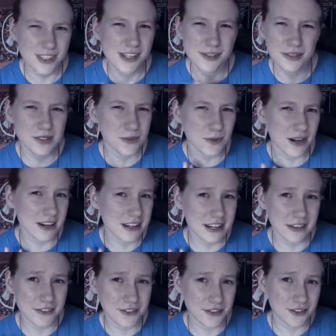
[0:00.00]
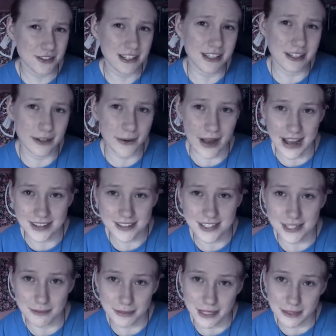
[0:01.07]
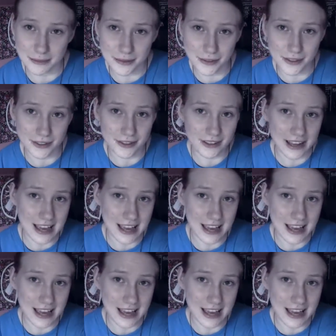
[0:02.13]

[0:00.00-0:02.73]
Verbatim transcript: he was just walking down the street, you know, asking people,